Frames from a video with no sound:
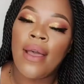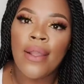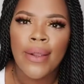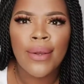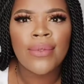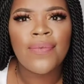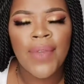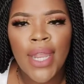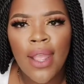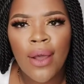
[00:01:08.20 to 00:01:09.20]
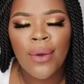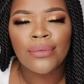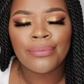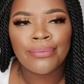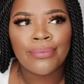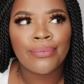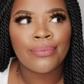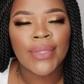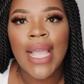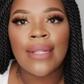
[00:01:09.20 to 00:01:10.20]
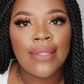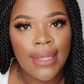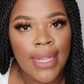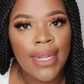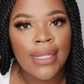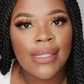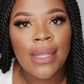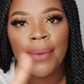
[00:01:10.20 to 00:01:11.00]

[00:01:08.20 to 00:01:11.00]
a girl's video got deleted. Someone